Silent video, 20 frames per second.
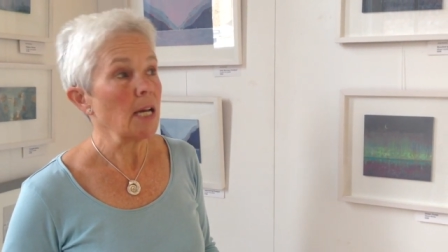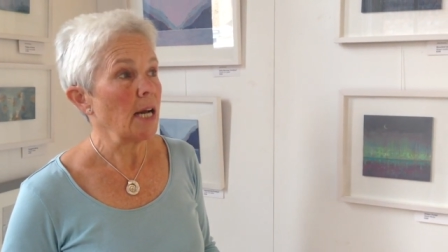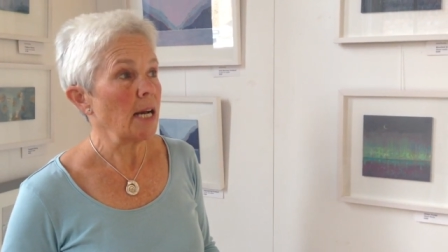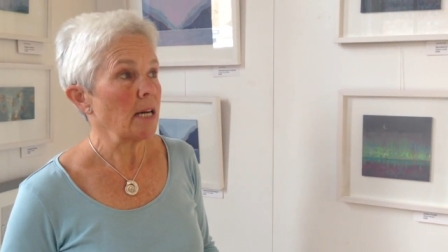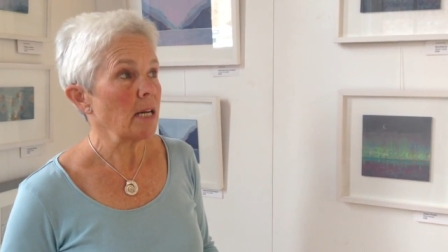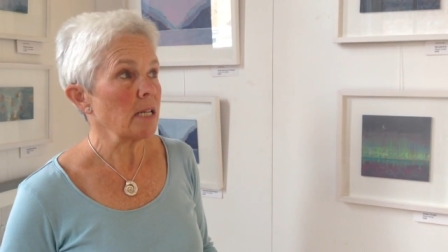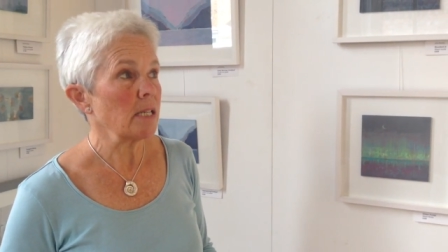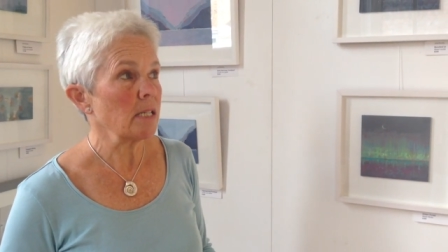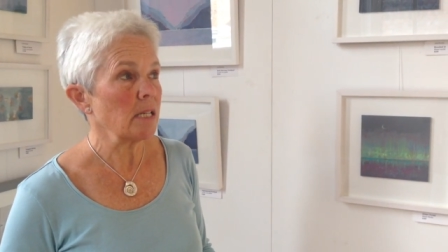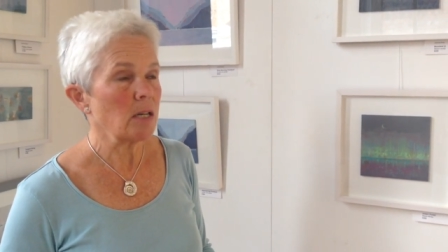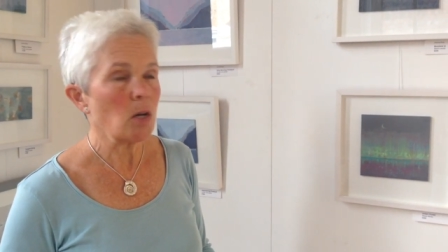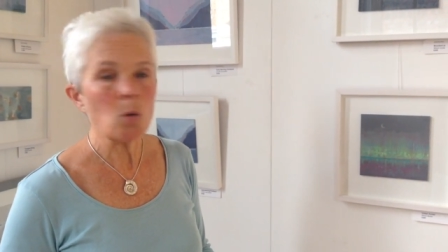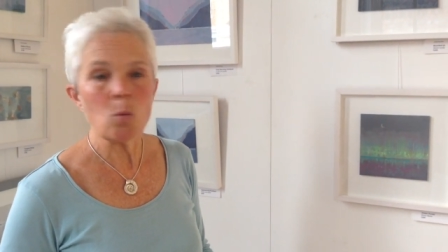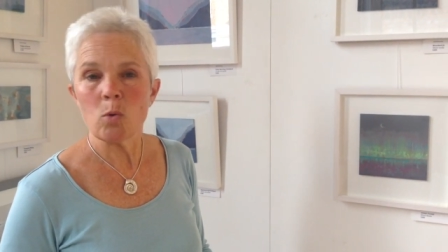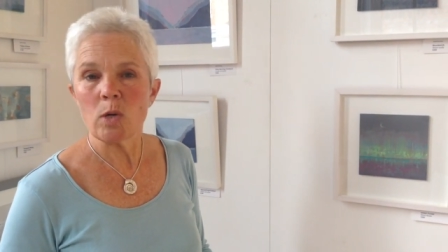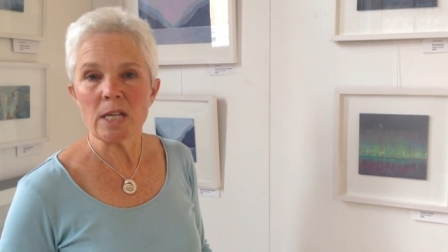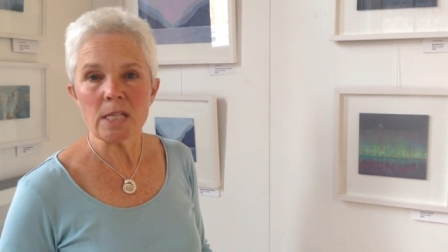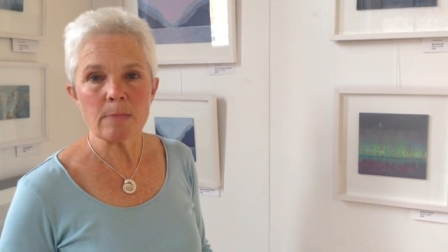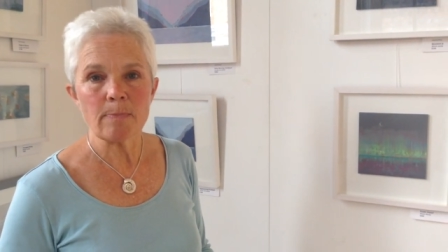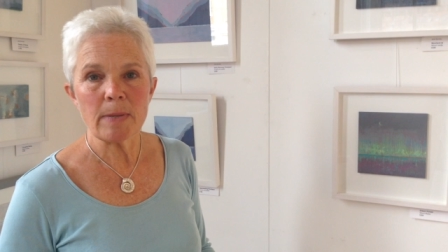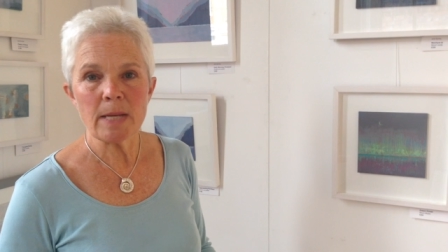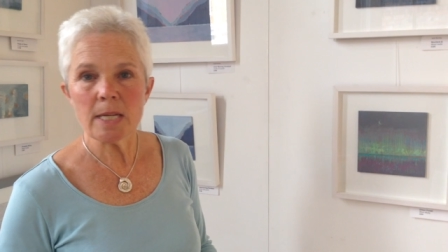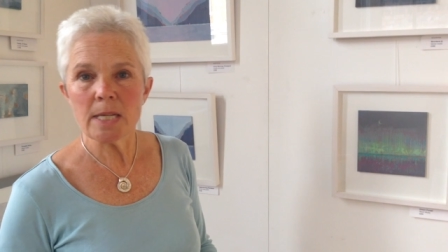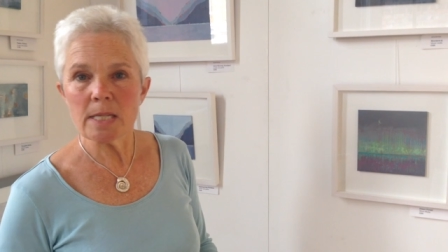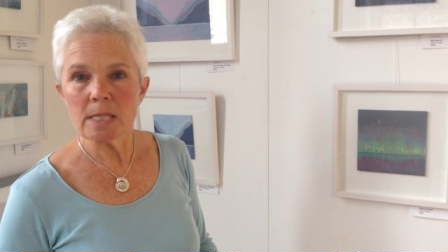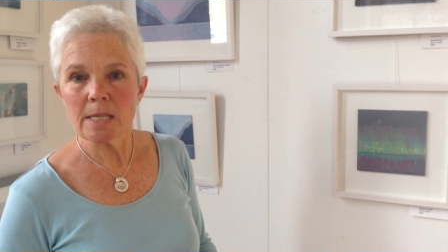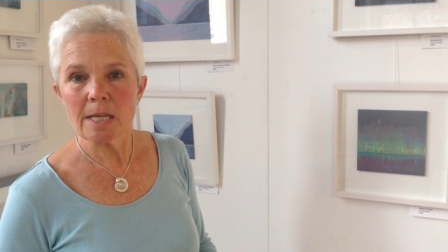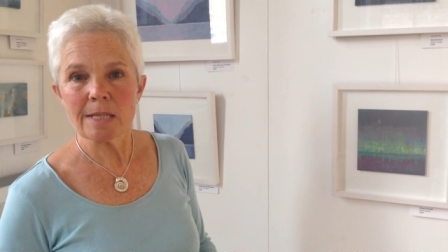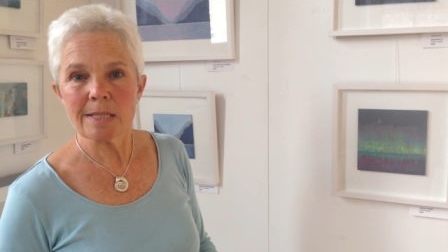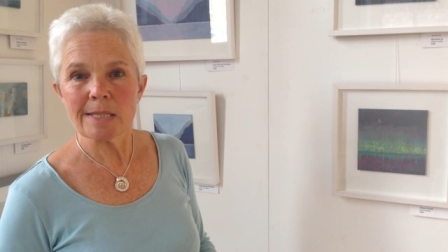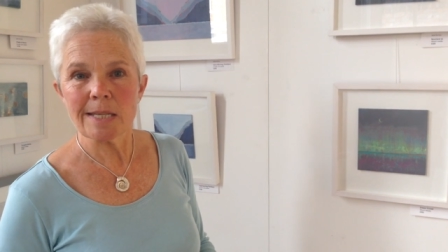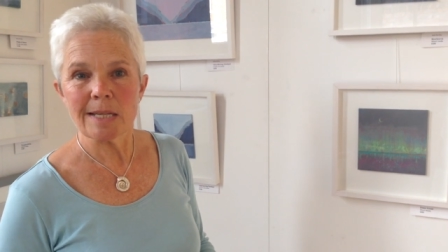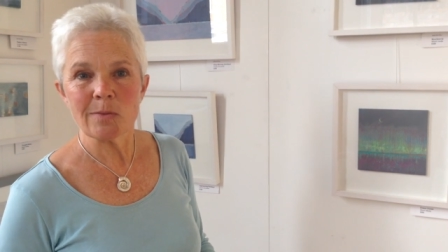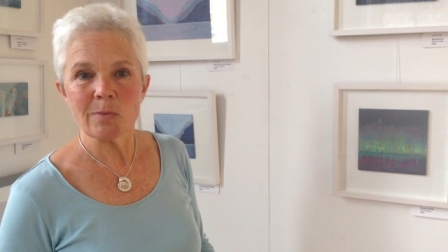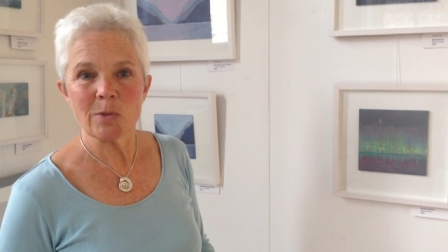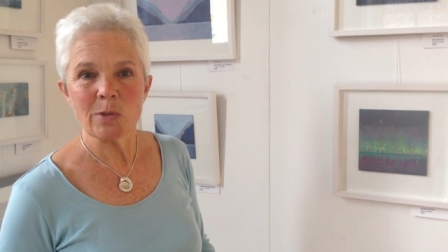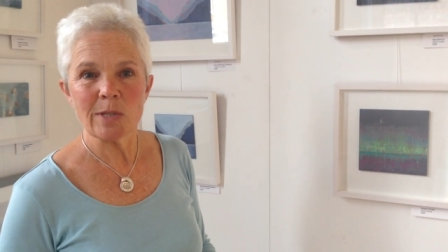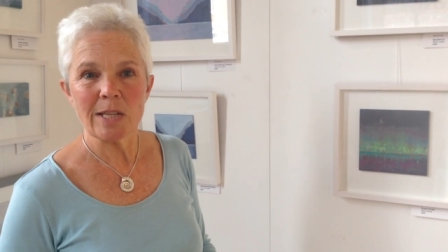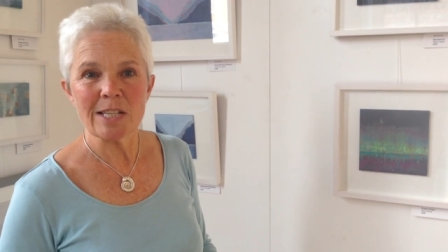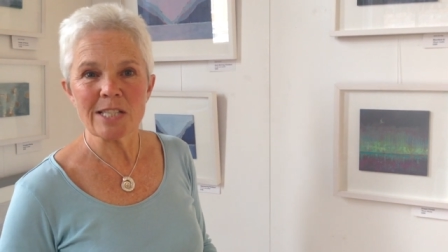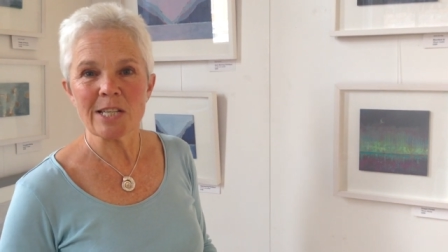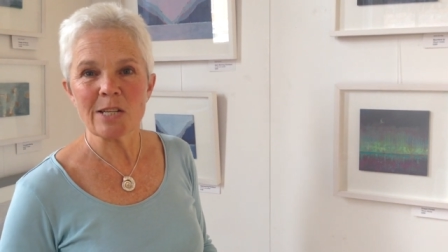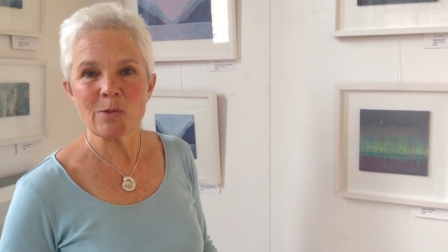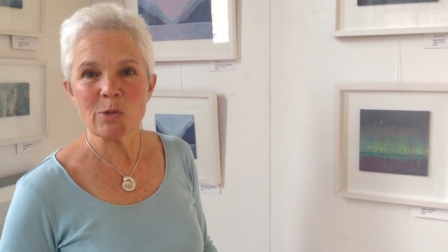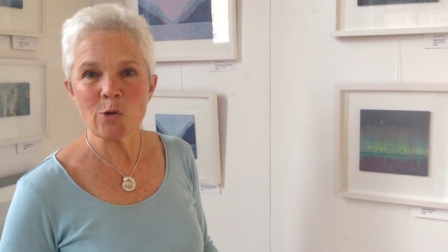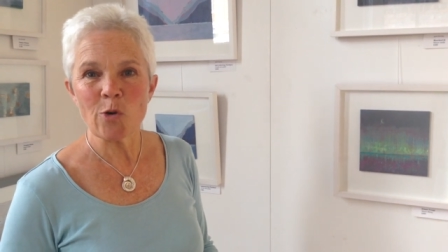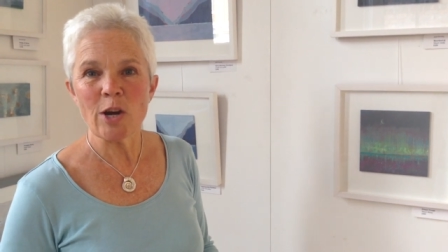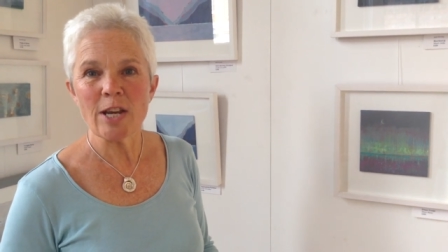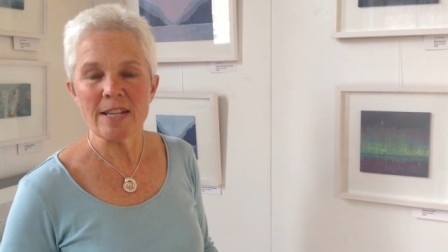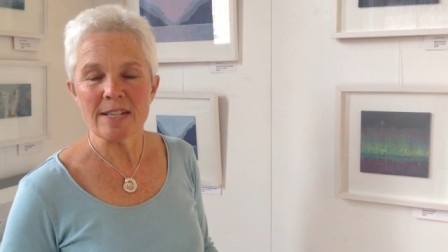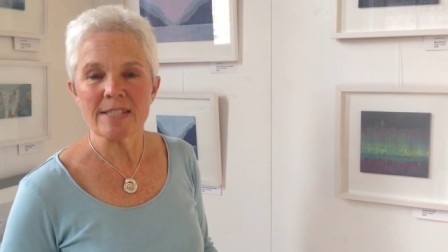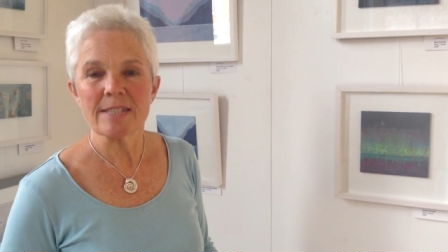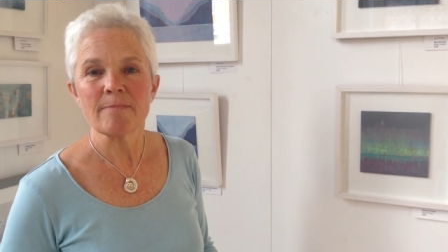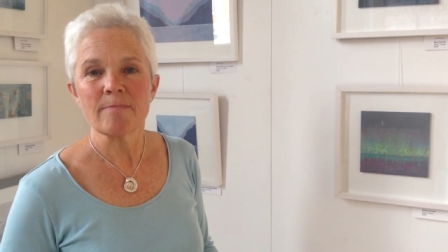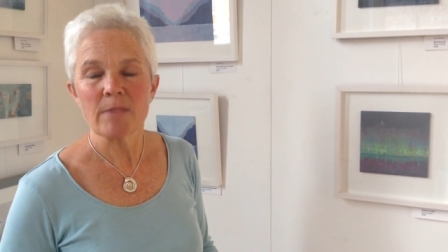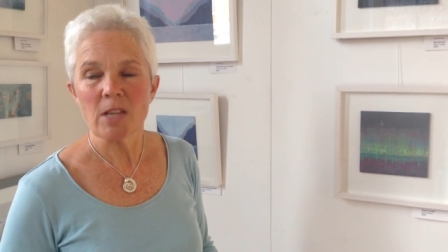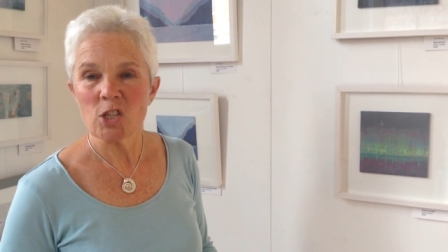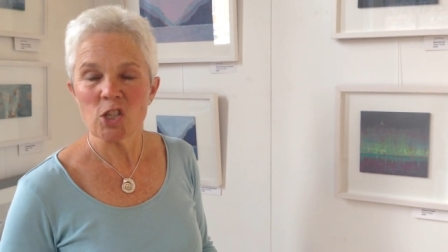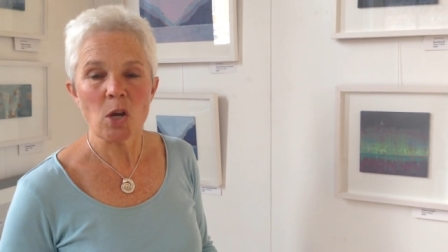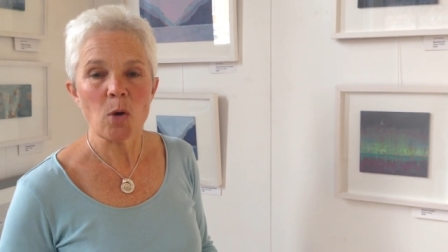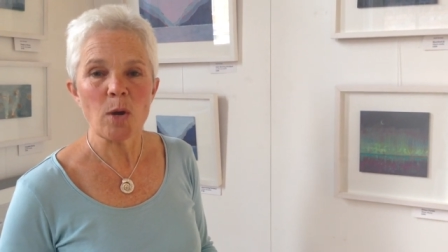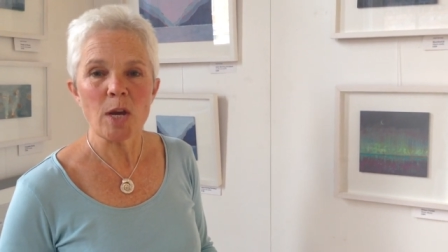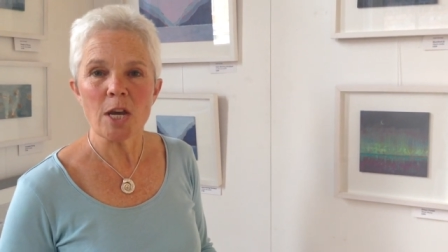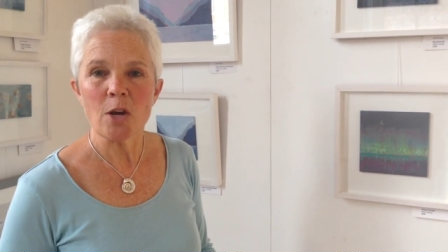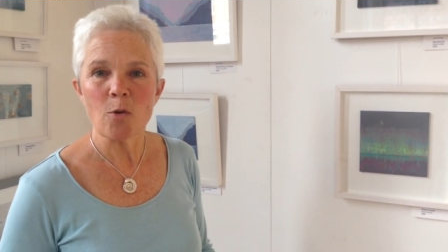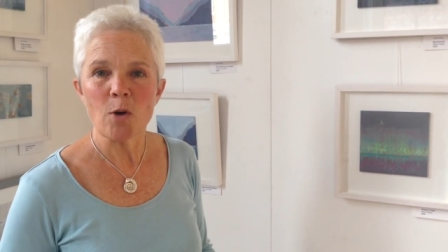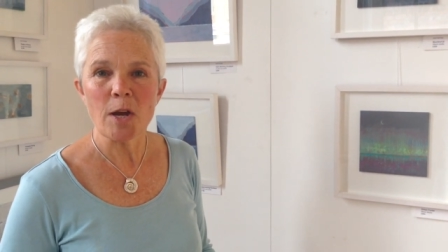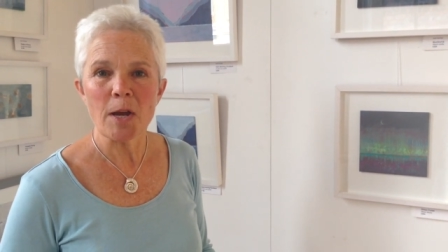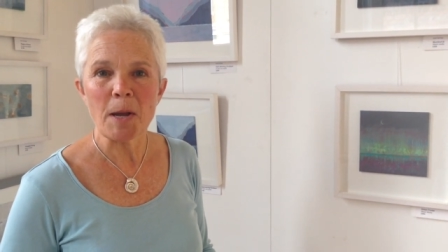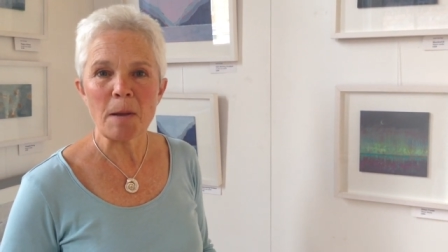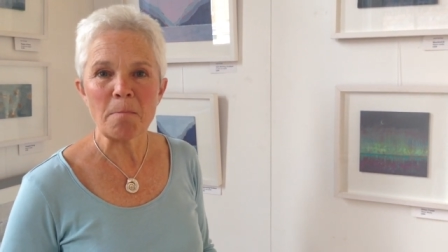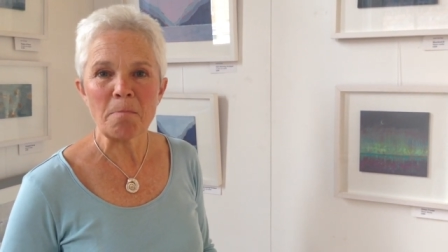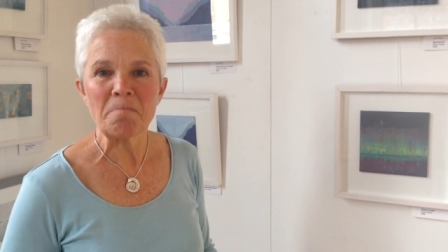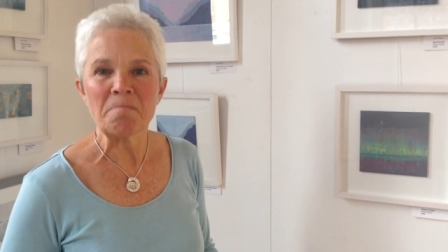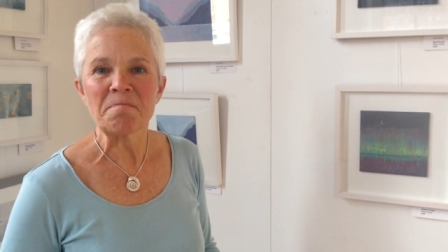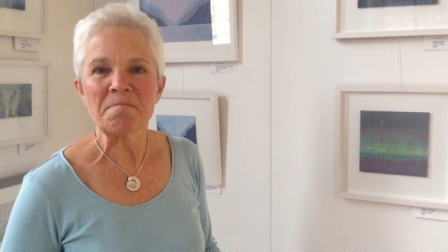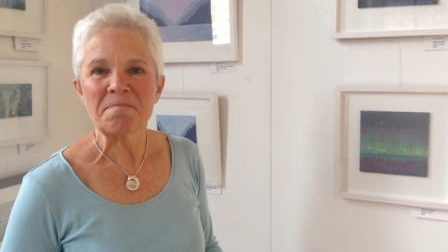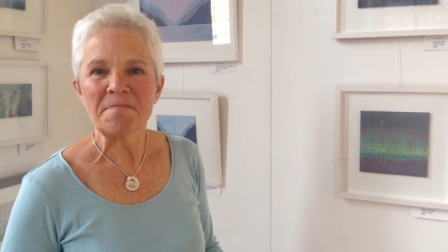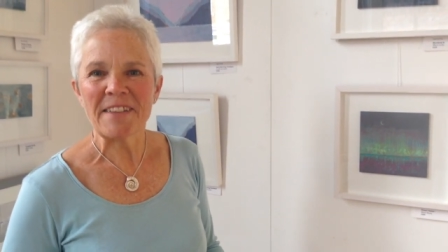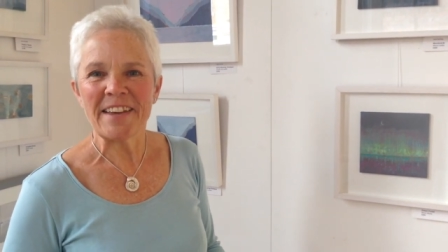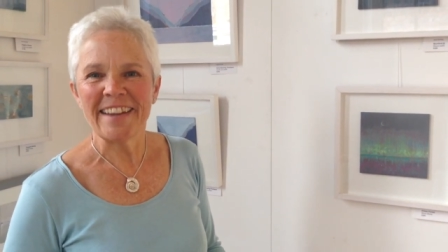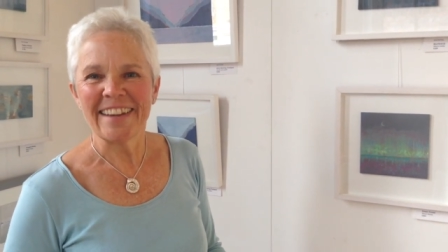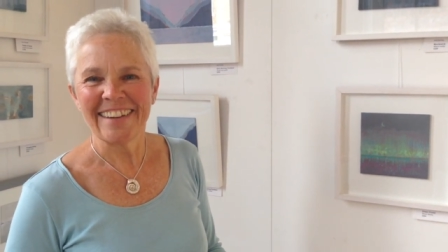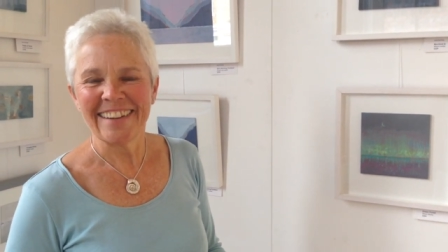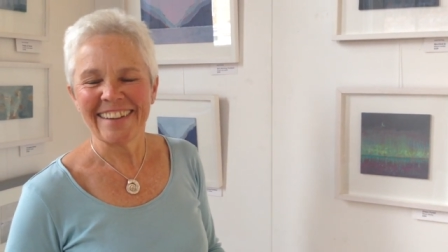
And I said, oh yes please, that sounds great. So here I am.